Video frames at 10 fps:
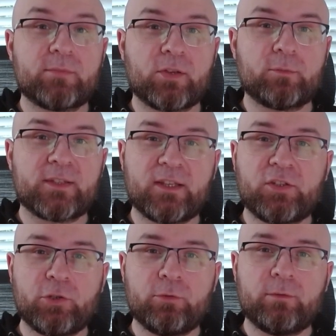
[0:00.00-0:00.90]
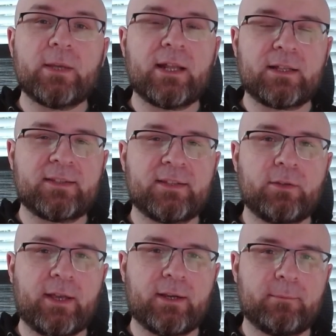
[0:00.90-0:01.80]
So stay tuned, and I'll see you
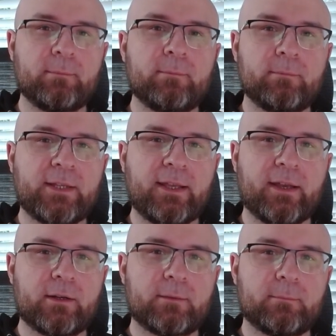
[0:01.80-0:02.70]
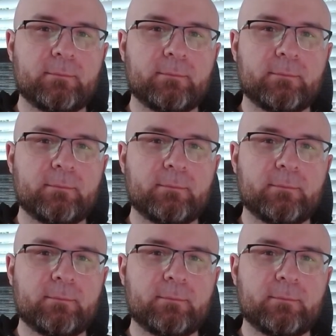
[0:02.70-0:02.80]
there. Take care.